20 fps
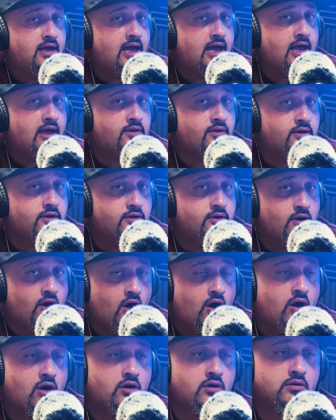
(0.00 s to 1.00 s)
and the
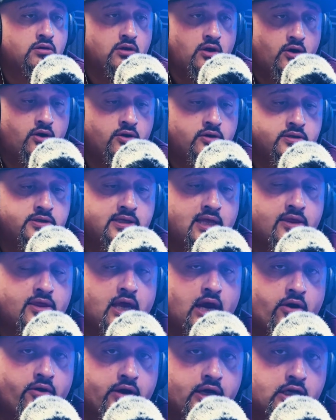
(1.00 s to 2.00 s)
dog learns that they
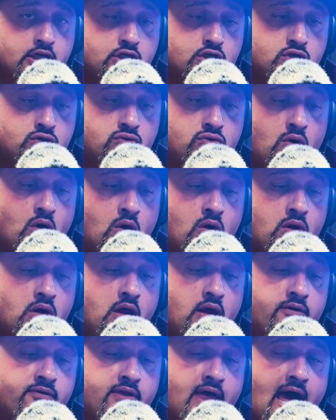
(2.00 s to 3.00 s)
are in control
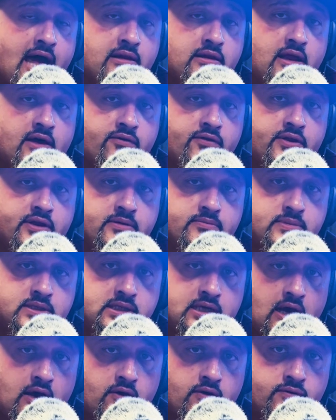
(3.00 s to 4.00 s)
of that level
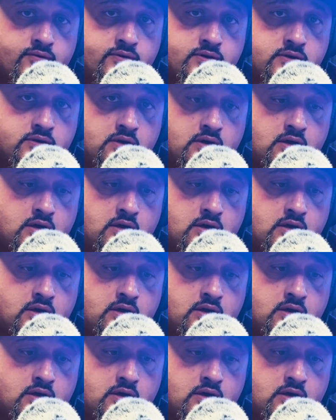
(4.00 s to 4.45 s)
themselves.